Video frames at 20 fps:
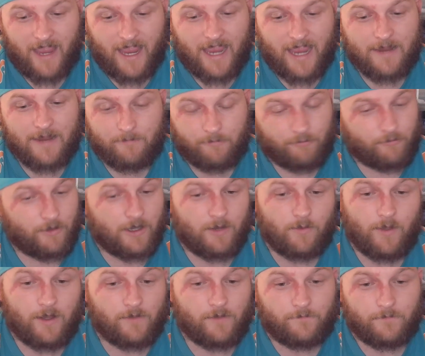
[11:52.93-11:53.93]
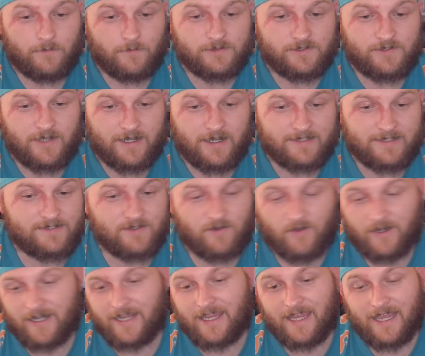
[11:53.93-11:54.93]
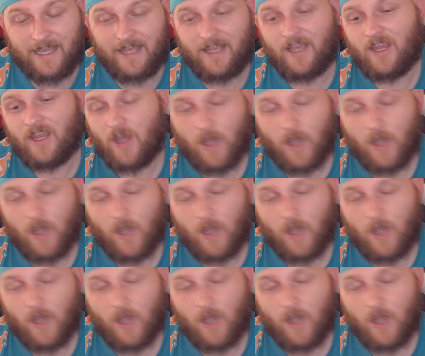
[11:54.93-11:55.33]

a pretty well full-strength side here.